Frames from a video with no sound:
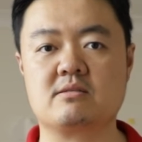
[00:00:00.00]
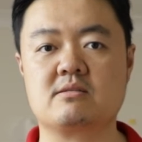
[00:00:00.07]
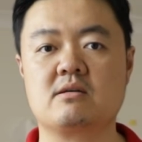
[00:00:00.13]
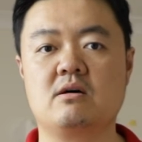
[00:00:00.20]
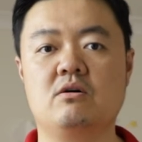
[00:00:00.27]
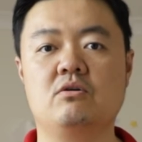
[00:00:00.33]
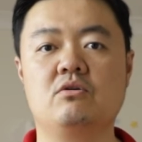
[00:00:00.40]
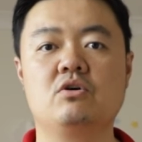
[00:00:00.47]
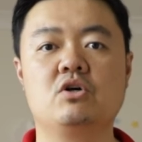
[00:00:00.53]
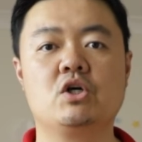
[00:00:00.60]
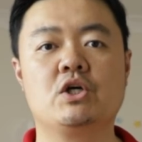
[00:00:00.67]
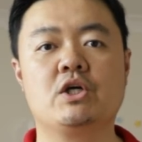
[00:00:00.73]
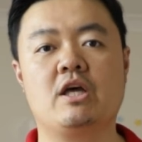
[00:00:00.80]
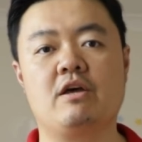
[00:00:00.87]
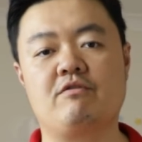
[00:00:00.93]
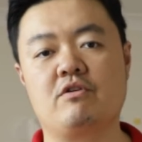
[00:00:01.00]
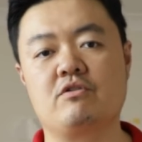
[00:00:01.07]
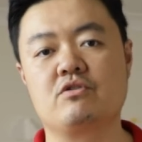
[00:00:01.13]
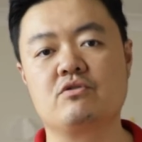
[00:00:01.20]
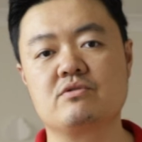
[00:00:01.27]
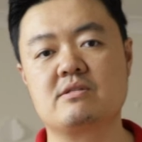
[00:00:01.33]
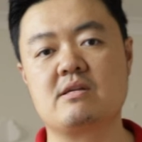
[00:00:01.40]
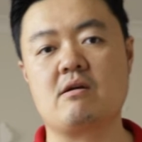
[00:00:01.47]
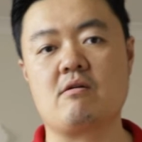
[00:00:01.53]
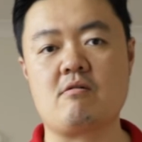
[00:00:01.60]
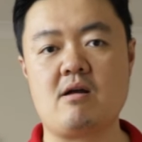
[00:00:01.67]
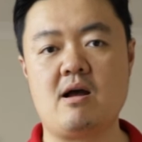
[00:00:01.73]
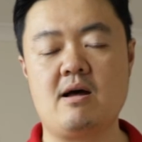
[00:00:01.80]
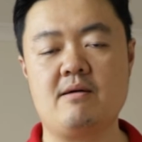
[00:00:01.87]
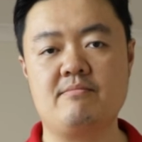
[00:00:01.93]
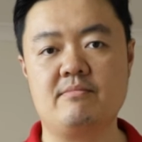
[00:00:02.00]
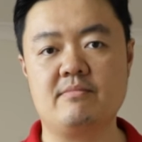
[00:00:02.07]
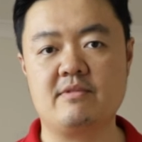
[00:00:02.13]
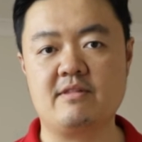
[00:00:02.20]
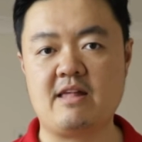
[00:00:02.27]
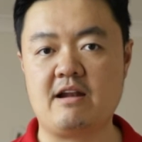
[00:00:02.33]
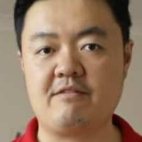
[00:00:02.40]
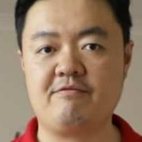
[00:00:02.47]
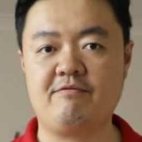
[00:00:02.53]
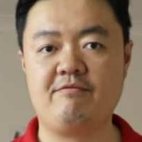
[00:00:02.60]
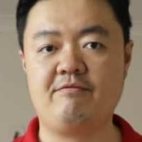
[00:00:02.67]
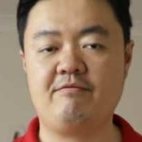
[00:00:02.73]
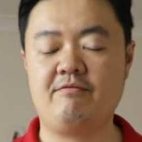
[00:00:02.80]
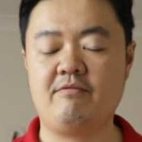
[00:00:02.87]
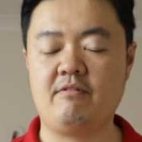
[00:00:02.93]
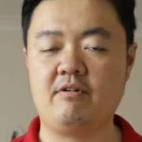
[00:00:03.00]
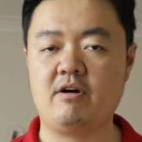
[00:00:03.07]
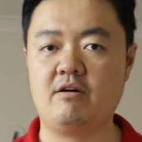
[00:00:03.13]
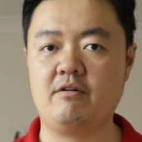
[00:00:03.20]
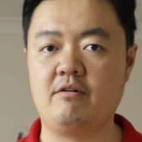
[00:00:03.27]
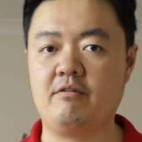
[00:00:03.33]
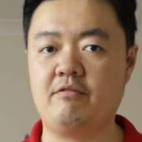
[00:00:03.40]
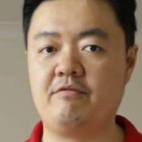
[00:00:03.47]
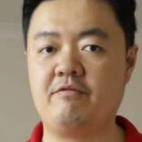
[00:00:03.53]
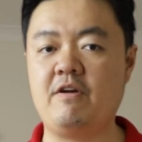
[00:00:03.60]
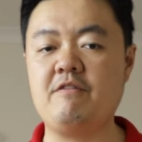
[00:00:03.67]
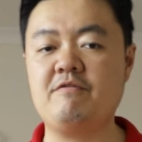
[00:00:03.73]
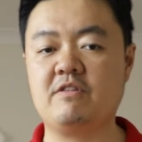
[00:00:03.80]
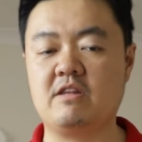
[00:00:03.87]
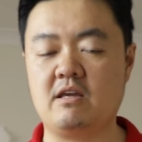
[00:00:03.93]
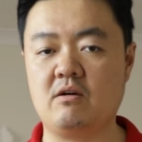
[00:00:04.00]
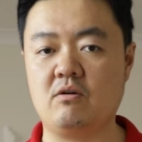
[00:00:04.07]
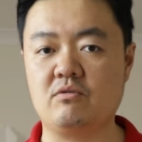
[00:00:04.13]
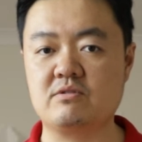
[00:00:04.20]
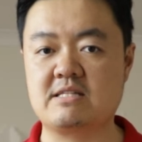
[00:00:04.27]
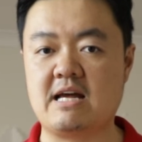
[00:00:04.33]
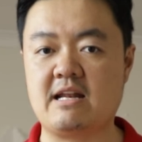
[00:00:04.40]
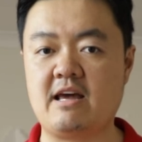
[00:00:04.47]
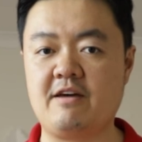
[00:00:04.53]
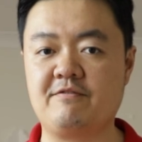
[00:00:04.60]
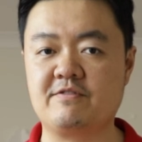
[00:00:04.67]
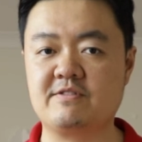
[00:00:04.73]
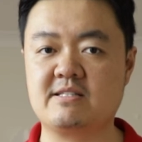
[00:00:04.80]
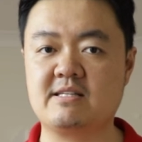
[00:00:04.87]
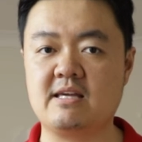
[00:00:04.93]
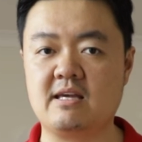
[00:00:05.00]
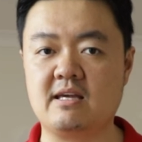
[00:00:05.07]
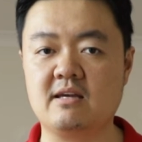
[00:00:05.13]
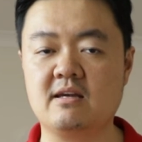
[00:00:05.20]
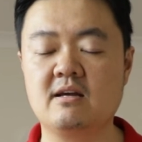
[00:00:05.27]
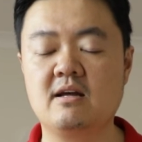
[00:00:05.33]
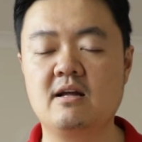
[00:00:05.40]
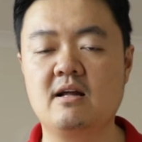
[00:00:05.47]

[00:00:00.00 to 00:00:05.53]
So if you use their Z50 or ZFC,